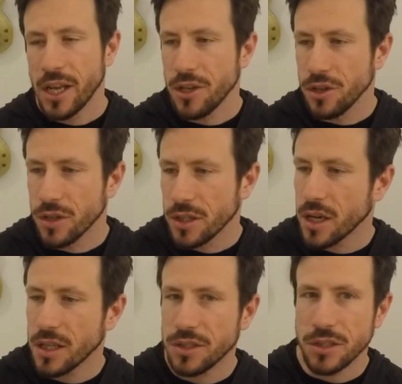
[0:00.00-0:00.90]
and you can
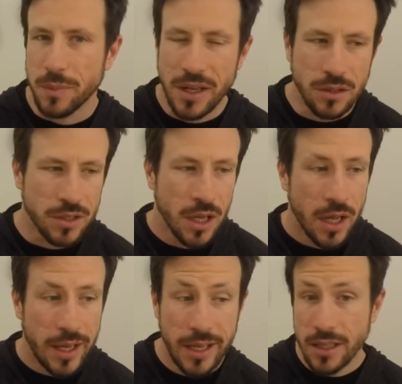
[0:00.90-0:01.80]
cast your spells.
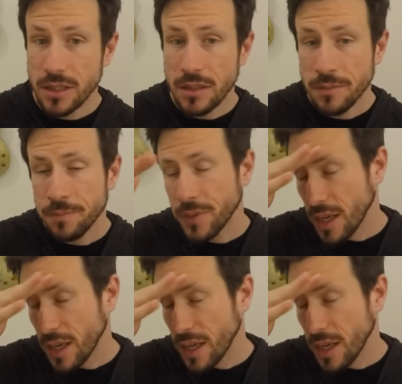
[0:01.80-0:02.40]
Heal,